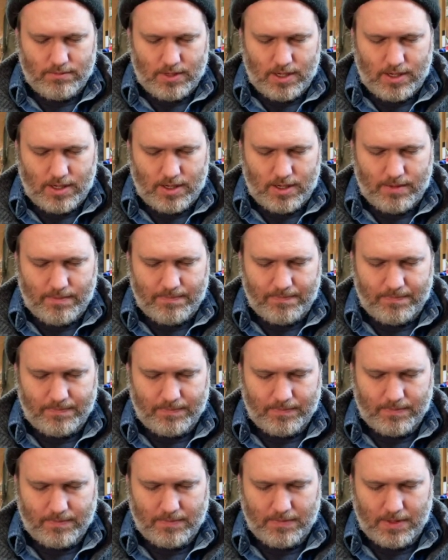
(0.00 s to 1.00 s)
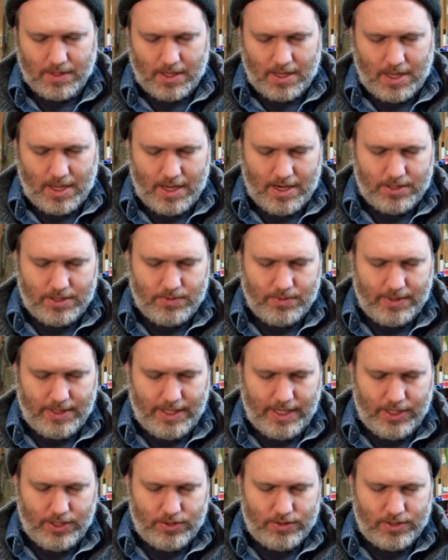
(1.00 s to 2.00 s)
Um, and it's really
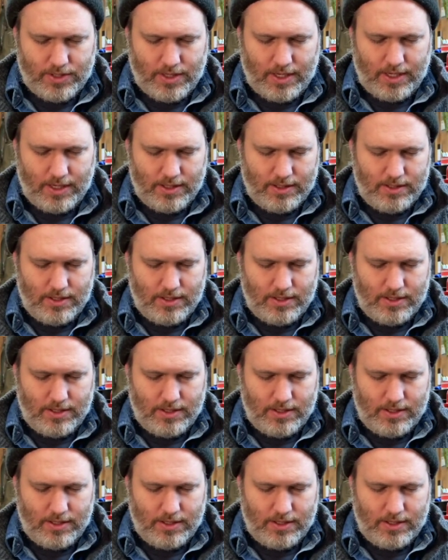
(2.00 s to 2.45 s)
interesting